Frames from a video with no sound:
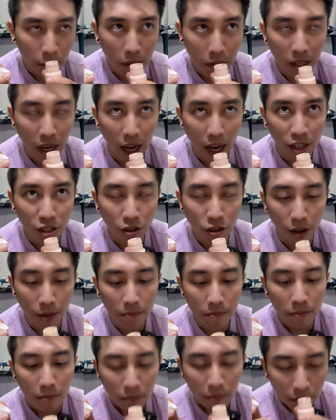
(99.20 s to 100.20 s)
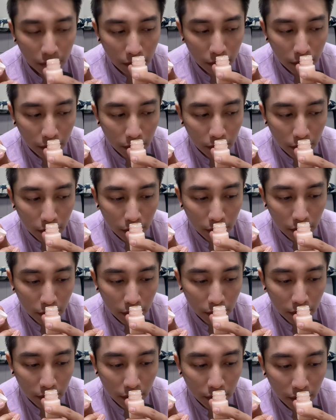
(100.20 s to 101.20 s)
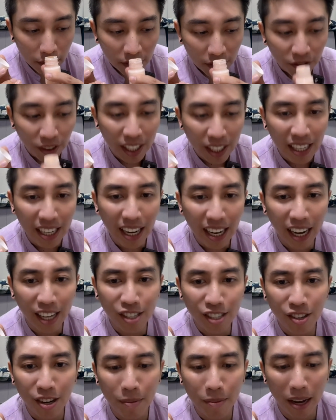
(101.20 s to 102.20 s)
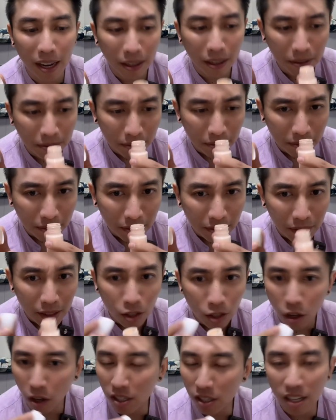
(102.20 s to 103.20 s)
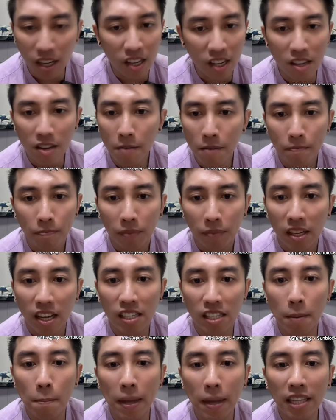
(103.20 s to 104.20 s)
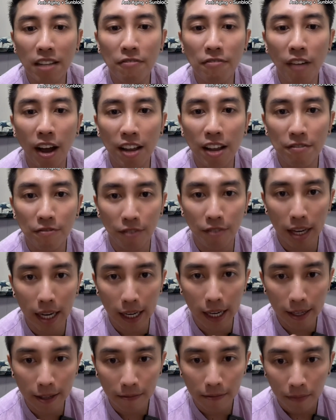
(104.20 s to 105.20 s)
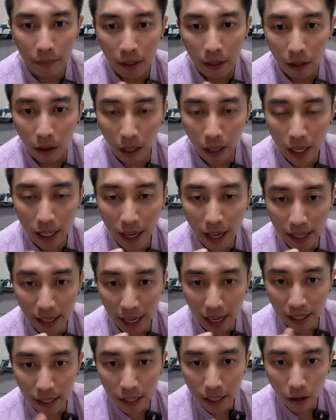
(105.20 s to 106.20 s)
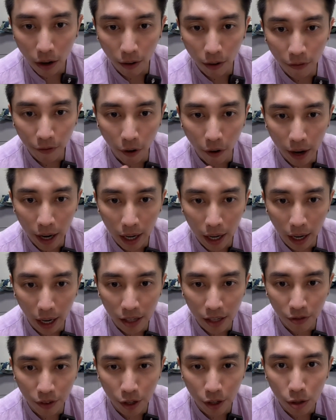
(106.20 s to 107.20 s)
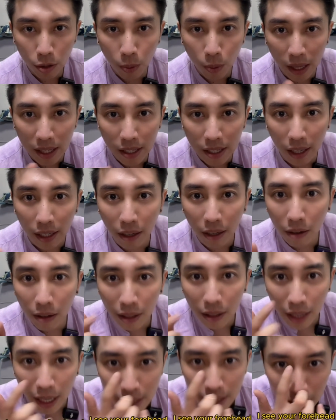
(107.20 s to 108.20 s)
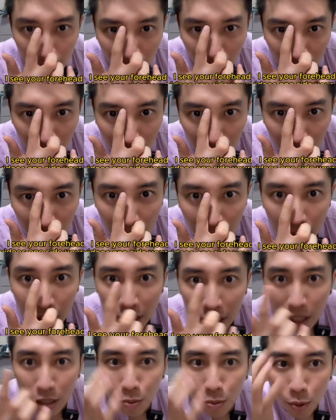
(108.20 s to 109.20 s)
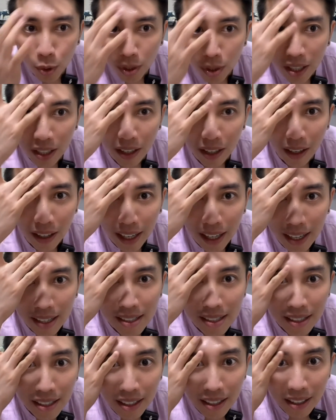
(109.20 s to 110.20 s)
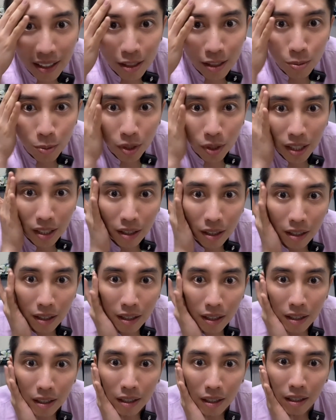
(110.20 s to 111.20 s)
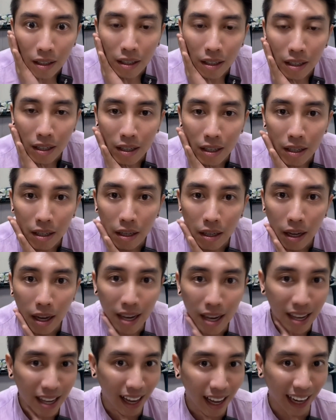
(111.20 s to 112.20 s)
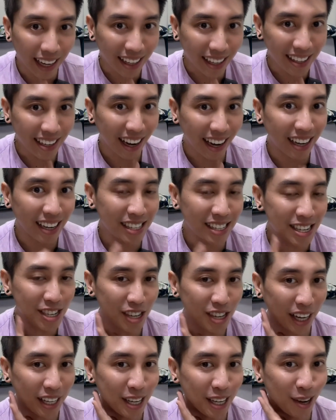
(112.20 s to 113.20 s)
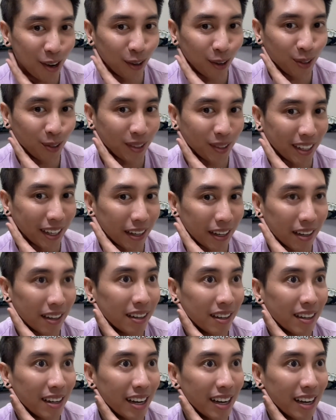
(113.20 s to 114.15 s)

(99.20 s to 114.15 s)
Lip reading: It smells like ice cream. Vanilla ice cream, not sticky. It has a mattifying feeling. Okay, yes, I see your forehead lines reduced one side. Lesser, like smoother, guys. Like smoother. Hey, I like it. There's this shiny glow to it.